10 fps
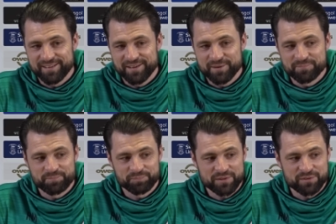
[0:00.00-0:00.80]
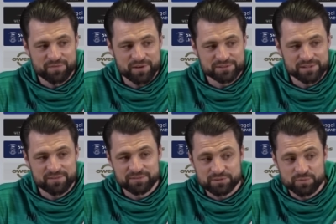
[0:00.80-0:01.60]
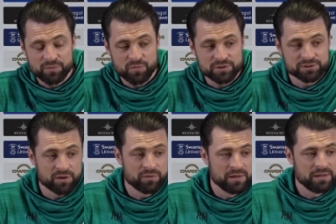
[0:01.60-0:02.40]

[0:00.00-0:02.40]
um, in the first half. So that's what it was. So